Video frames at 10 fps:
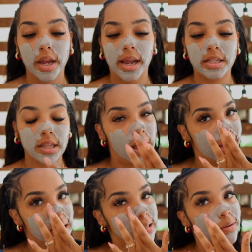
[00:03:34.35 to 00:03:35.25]
it's
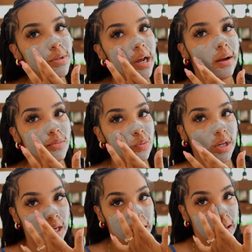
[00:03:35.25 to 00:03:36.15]
like sometimes we
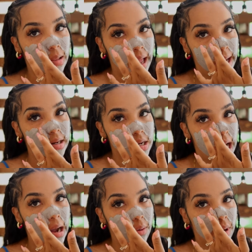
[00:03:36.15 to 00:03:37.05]
can neglect
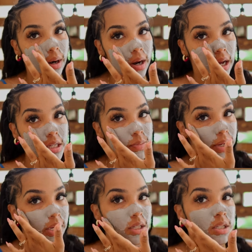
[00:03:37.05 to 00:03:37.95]
our
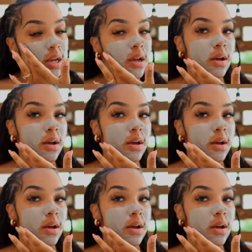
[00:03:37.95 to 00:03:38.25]
husbands